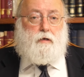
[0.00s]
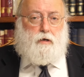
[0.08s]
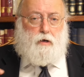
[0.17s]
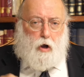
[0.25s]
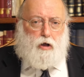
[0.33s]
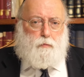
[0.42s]

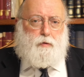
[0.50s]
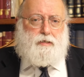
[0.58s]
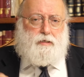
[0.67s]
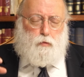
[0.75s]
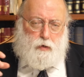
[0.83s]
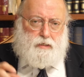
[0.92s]
Chochmah
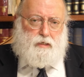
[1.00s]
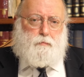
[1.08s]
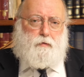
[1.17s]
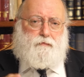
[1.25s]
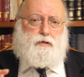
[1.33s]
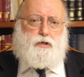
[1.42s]
is the
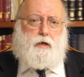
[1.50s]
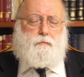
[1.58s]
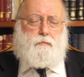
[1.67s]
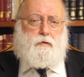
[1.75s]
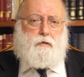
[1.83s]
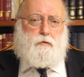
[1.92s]
wisdom of Hashem,
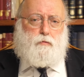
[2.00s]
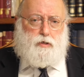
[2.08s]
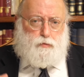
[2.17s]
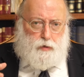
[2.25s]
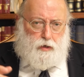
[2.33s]
which